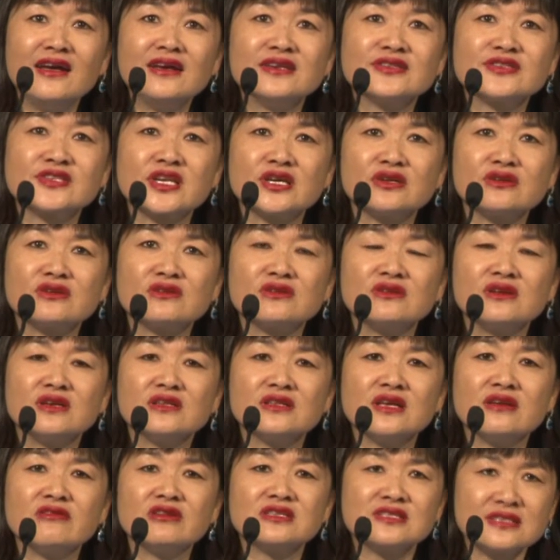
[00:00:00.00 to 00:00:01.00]
So
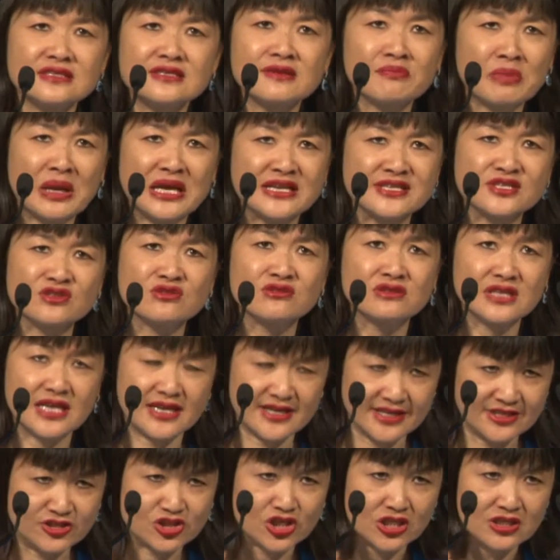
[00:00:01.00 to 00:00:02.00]
there isn't a place called
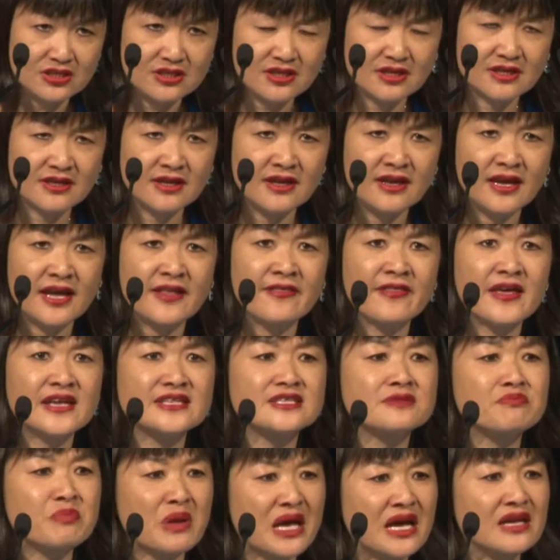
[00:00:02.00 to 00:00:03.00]
Asia, and
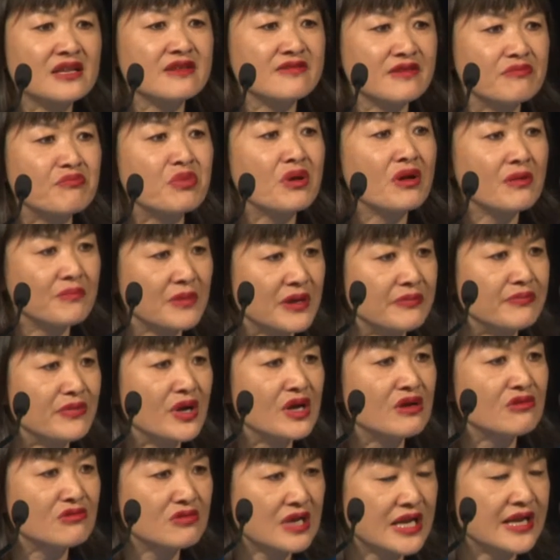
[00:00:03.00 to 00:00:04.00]
that's part of the
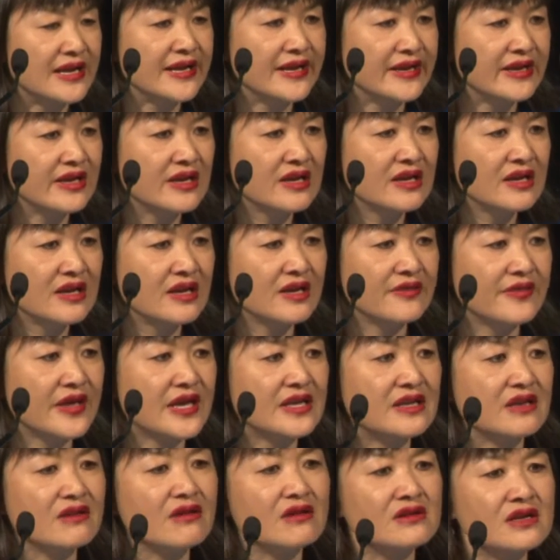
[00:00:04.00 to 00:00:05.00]
problem, really.
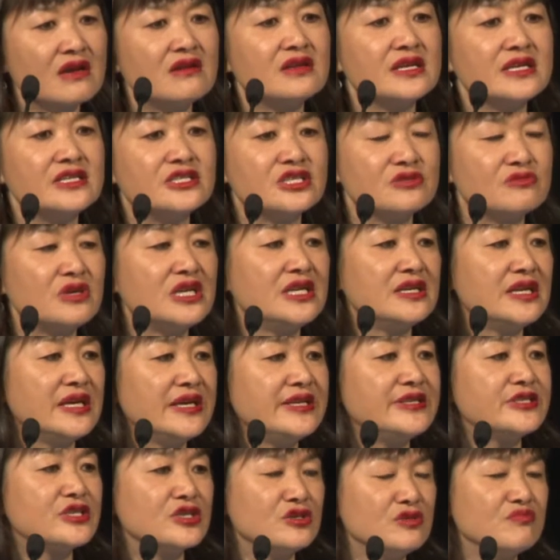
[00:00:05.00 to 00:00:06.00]
That not only do we
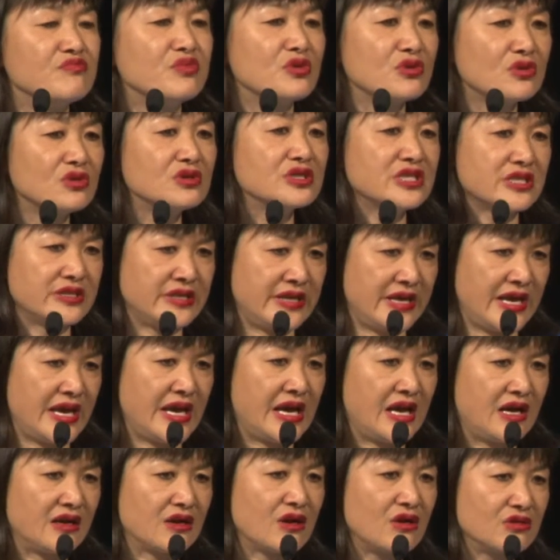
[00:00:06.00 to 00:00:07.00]
need to broaden
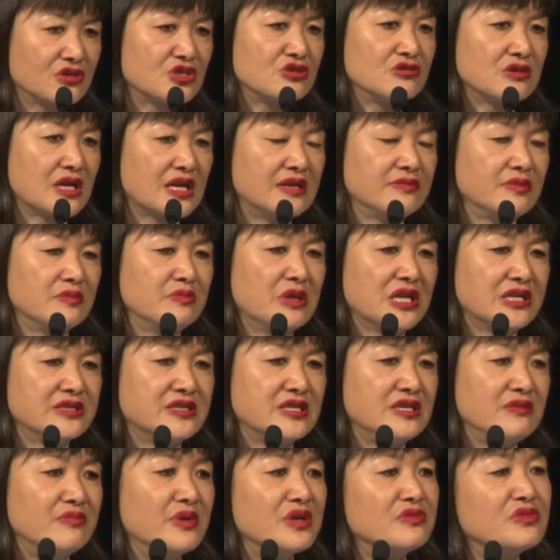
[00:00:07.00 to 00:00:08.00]
our cultural
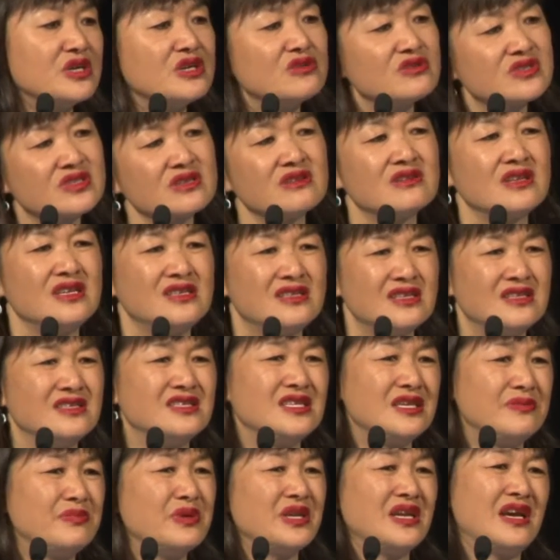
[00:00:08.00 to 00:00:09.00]
capability, but we also need to
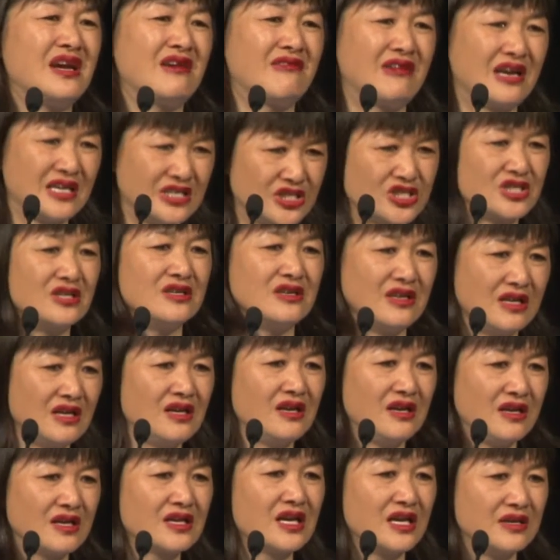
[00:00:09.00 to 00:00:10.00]
deepen our Asian
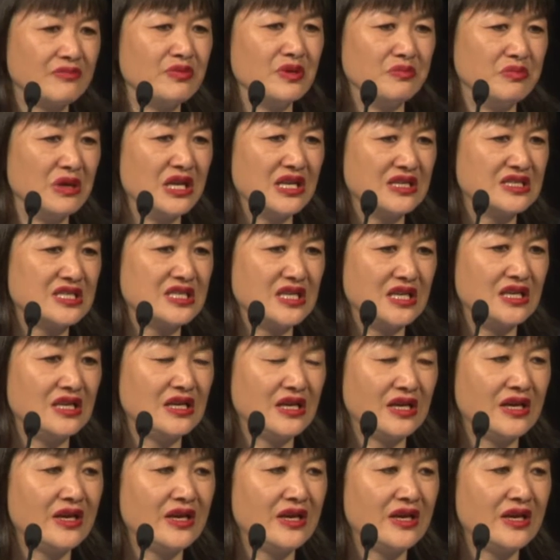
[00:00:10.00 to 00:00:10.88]
capability.